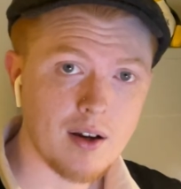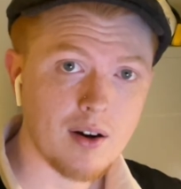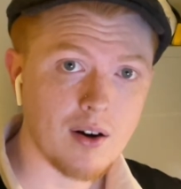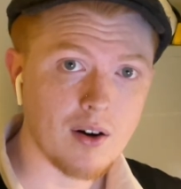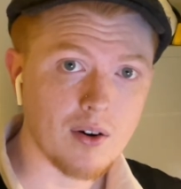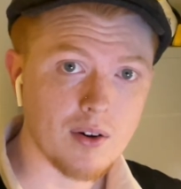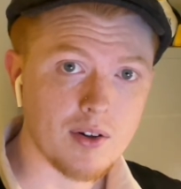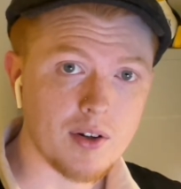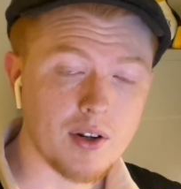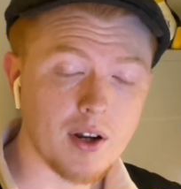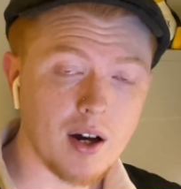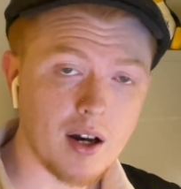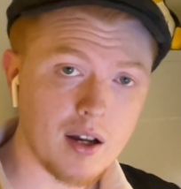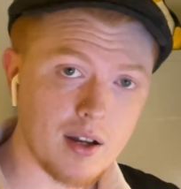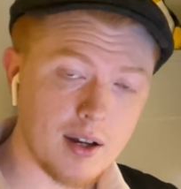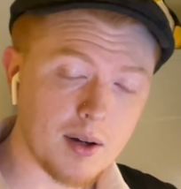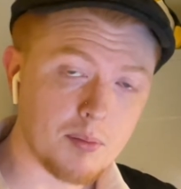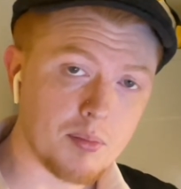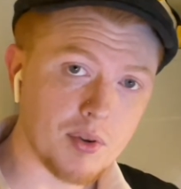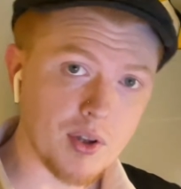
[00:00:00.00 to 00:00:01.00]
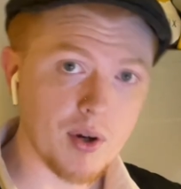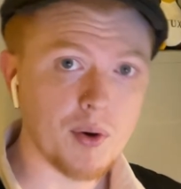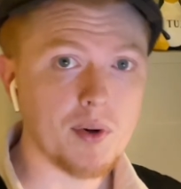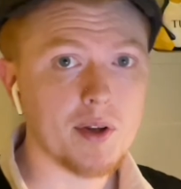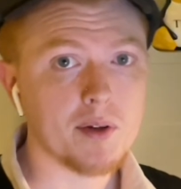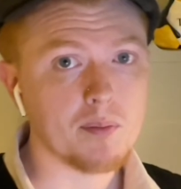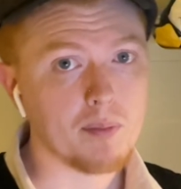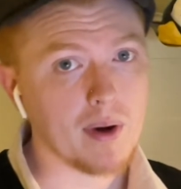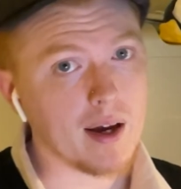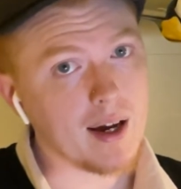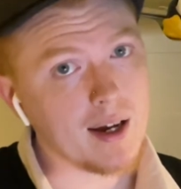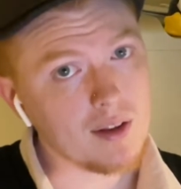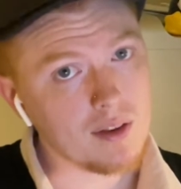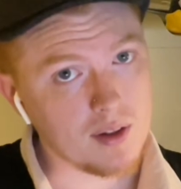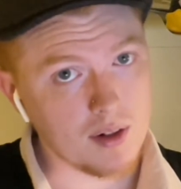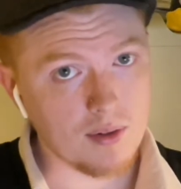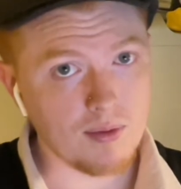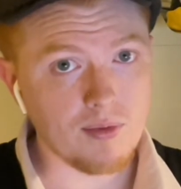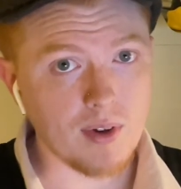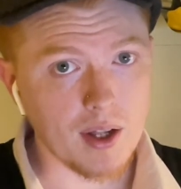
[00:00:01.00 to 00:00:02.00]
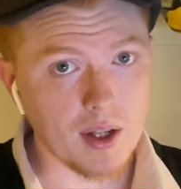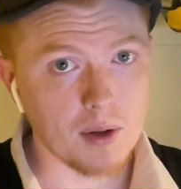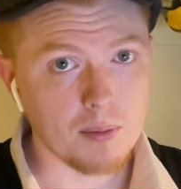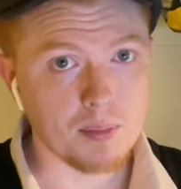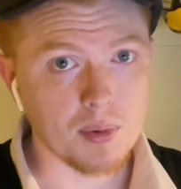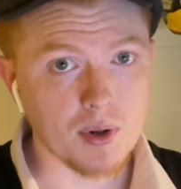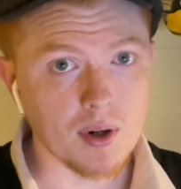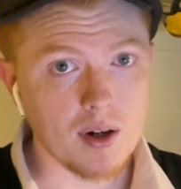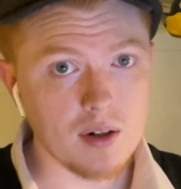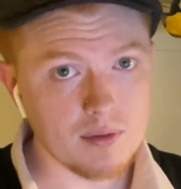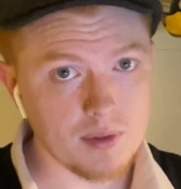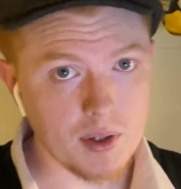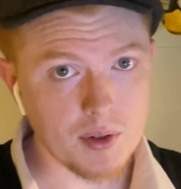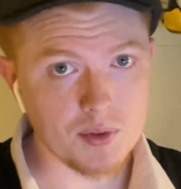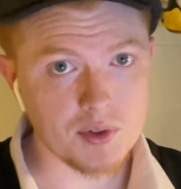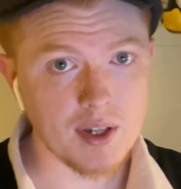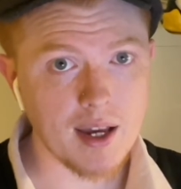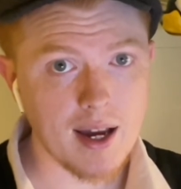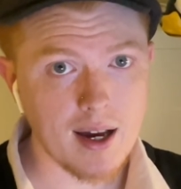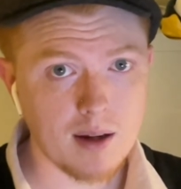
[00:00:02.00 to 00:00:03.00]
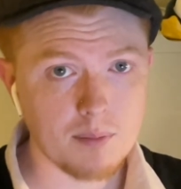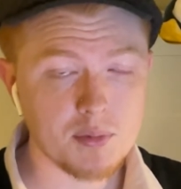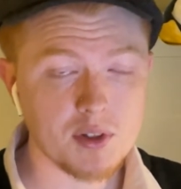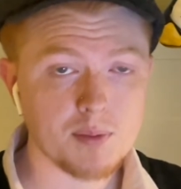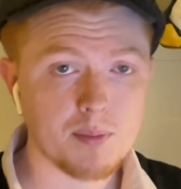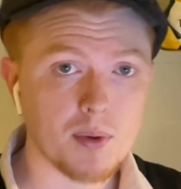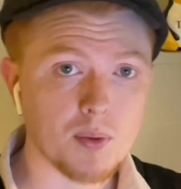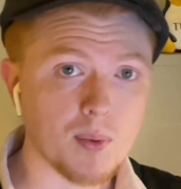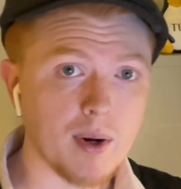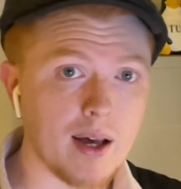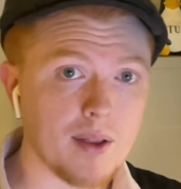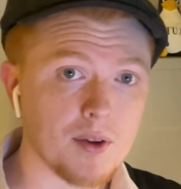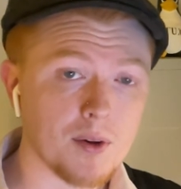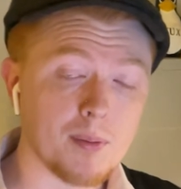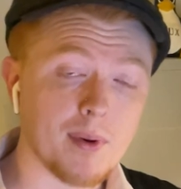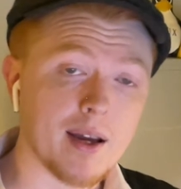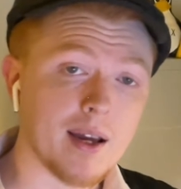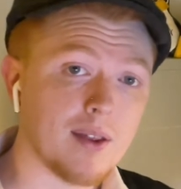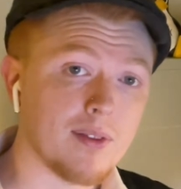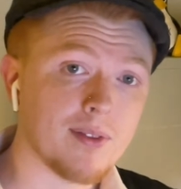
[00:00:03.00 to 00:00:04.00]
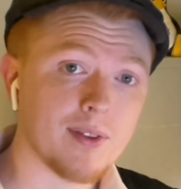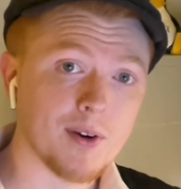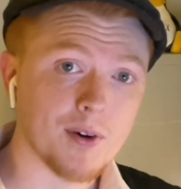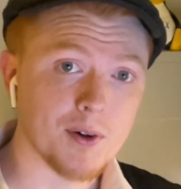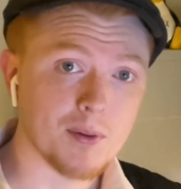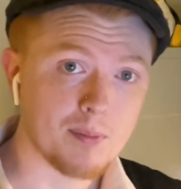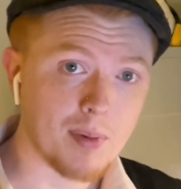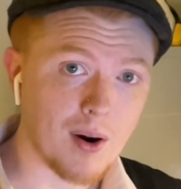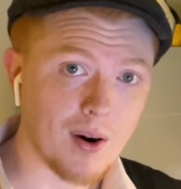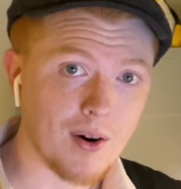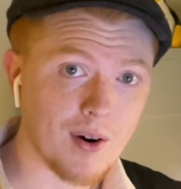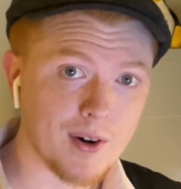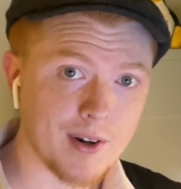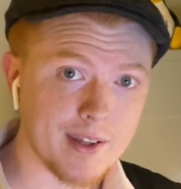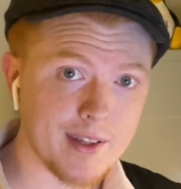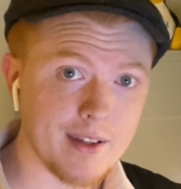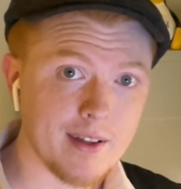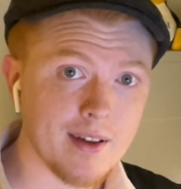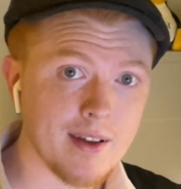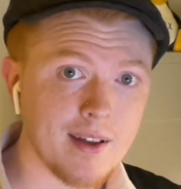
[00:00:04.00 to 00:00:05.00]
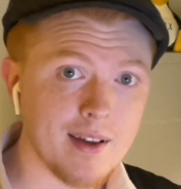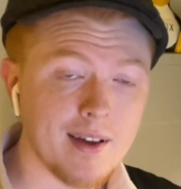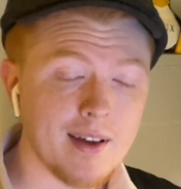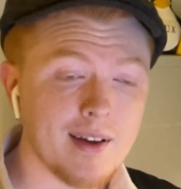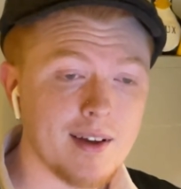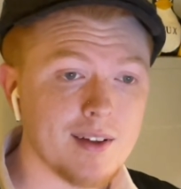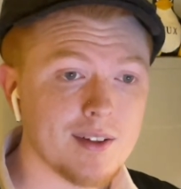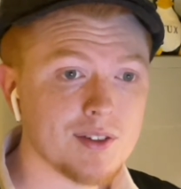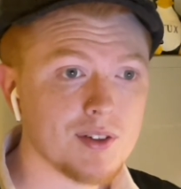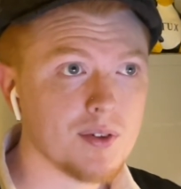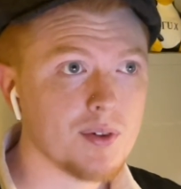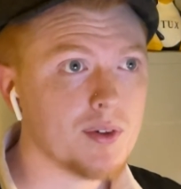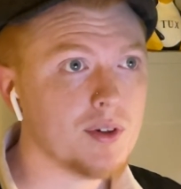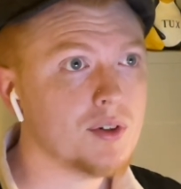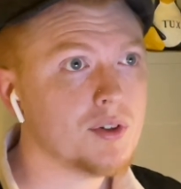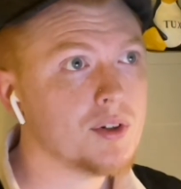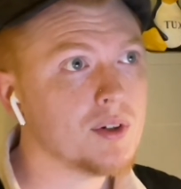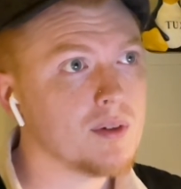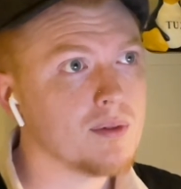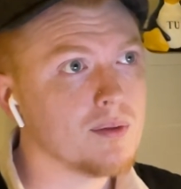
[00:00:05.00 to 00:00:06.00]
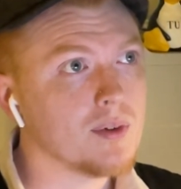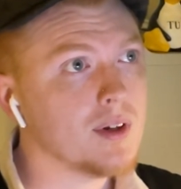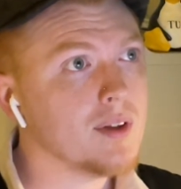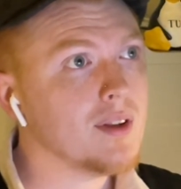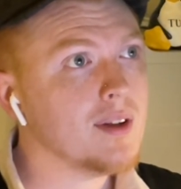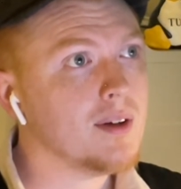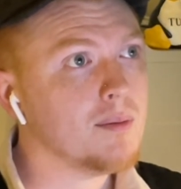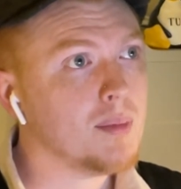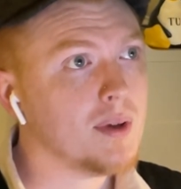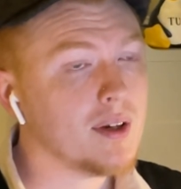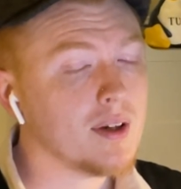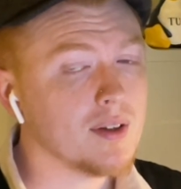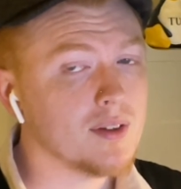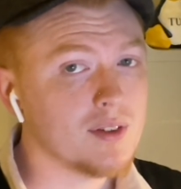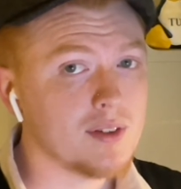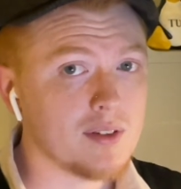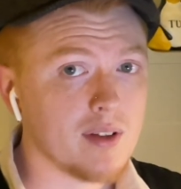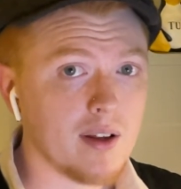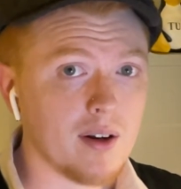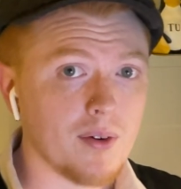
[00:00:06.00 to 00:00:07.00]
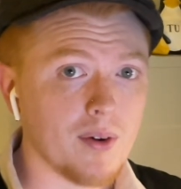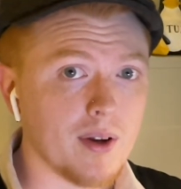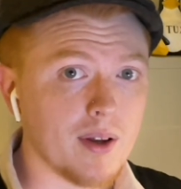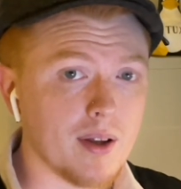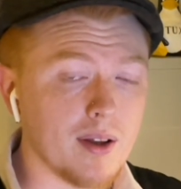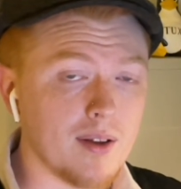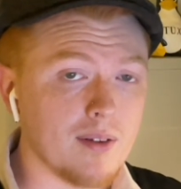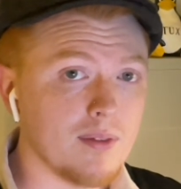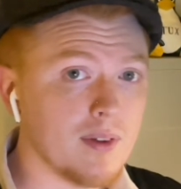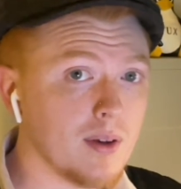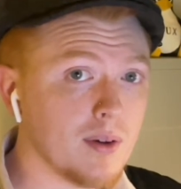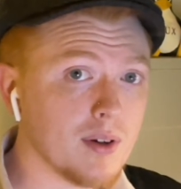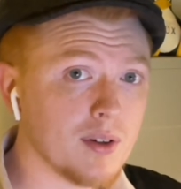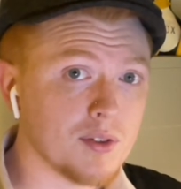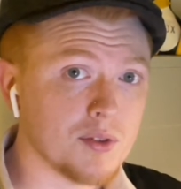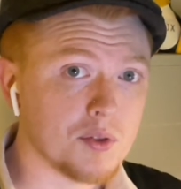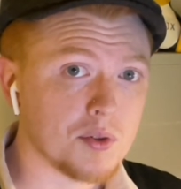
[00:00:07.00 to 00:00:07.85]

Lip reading: are not uploaded by the developer of those apps, but rather by a third party. So you should really be considering if you can